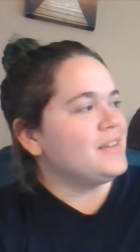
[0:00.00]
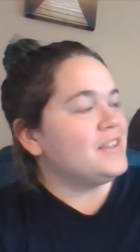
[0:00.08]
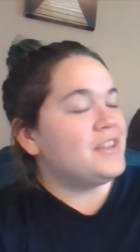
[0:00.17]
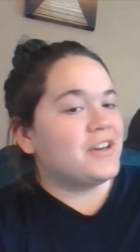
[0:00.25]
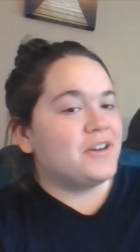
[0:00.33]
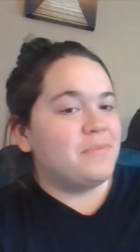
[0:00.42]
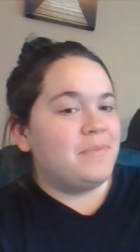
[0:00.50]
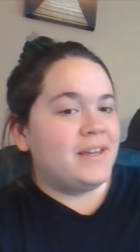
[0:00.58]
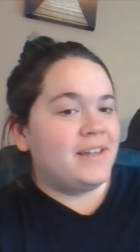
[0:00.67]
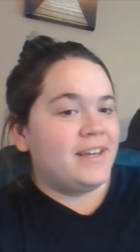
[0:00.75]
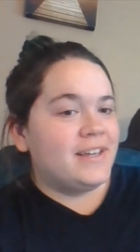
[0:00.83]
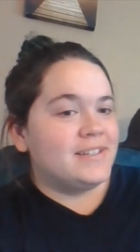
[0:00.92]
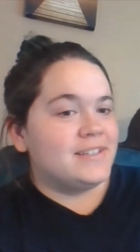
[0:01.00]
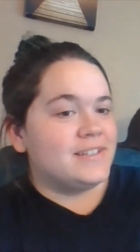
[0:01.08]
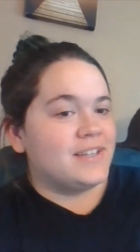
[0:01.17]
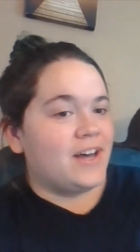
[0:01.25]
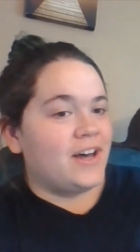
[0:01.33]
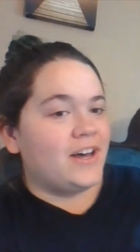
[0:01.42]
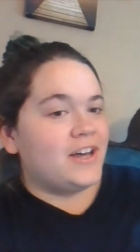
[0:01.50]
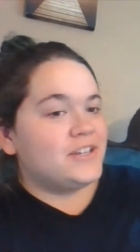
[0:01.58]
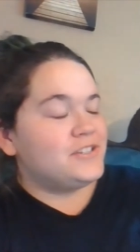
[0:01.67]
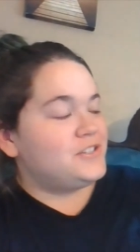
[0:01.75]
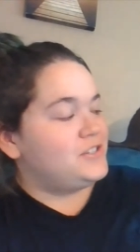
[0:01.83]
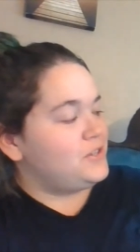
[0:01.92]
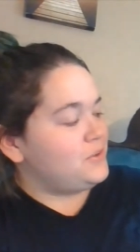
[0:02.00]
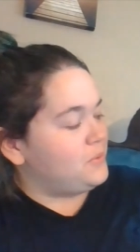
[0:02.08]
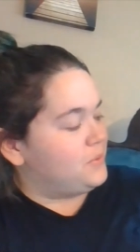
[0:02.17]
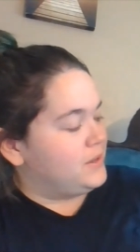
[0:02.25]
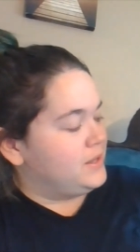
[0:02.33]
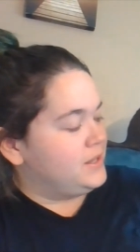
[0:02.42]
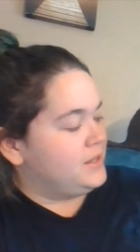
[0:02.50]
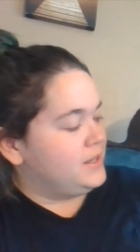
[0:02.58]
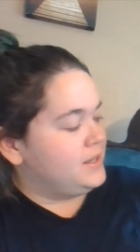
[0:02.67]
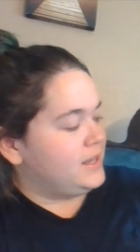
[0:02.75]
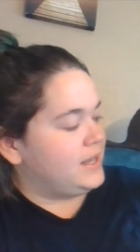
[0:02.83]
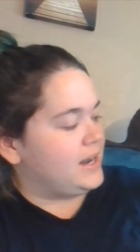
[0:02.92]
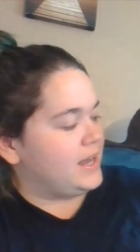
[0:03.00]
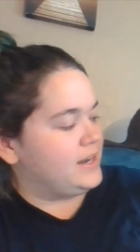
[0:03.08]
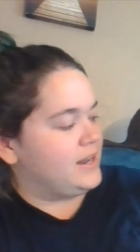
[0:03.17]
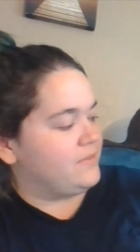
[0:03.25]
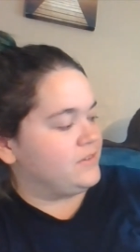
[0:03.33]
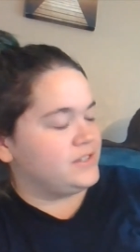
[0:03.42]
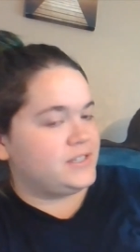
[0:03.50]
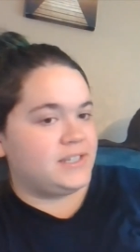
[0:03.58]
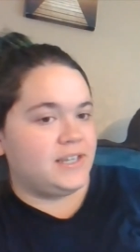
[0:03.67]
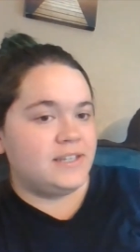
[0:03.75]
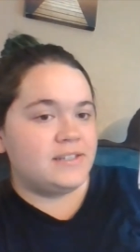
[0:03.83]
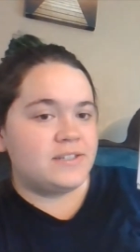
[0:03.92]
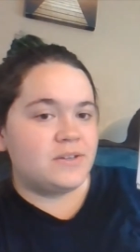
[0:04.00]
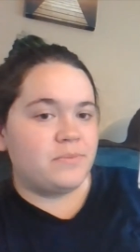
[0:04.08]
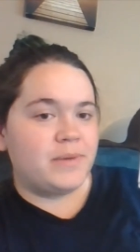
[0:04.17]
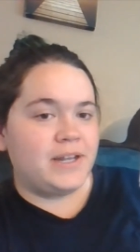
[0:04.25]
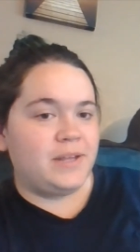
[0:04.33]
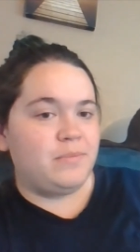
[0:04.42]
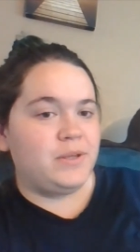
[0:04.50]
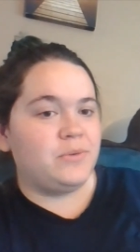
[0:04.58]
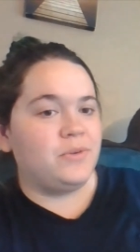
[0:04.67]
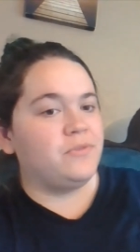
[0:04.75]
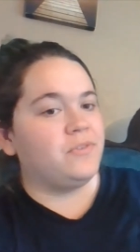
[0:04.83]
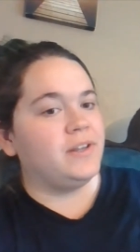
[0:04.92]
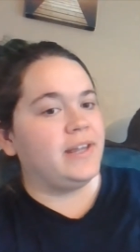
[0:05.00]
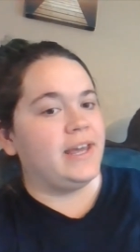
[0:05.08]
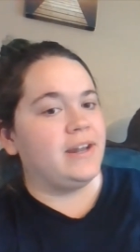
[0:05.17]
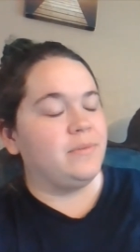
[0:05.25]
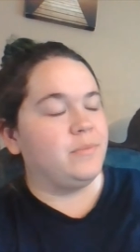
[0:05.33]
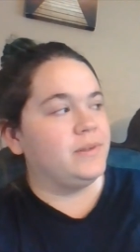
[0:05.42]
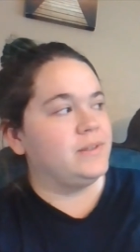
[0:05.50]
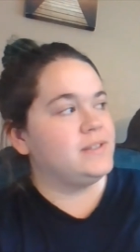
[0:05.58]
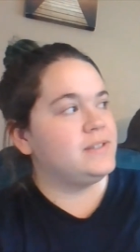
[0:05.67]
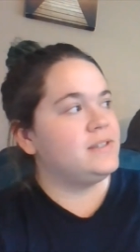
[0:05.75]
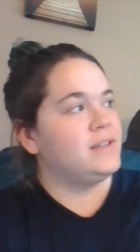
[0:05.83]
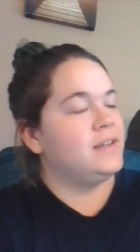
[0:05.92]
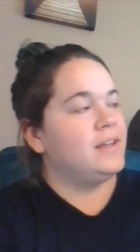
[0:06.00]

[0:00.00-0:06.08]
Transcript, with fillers: The chameleon saw a zoo. It had never seen so many beautiful animals.